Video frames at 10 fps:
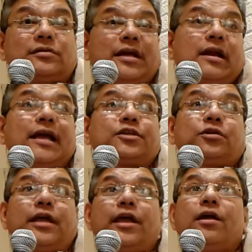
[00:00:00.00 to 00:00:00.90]
They're
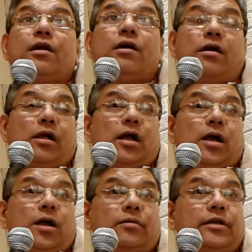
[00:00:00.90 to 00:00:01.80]
actually
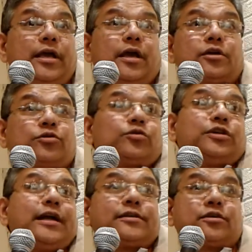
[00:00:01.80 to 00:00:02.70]
the
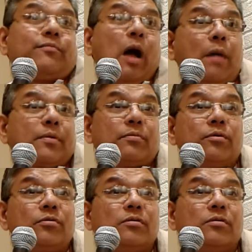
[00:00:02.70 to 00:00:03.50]
associates of Mahaprabhu.